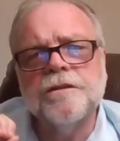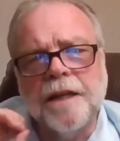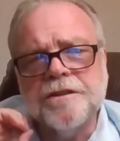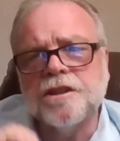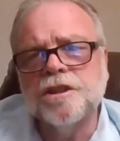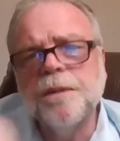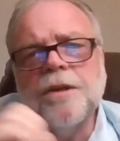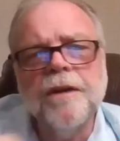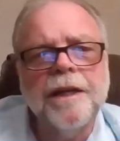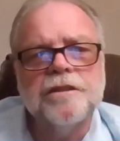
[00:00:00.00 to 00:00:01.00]
has
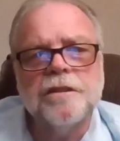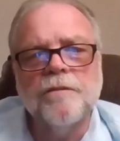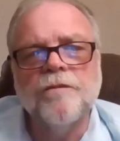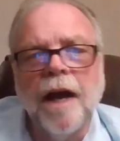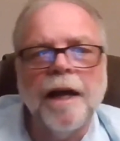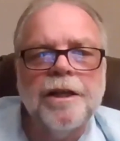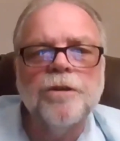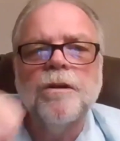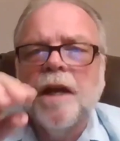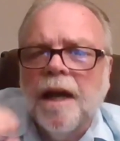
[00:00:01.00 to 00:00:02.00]
experience and value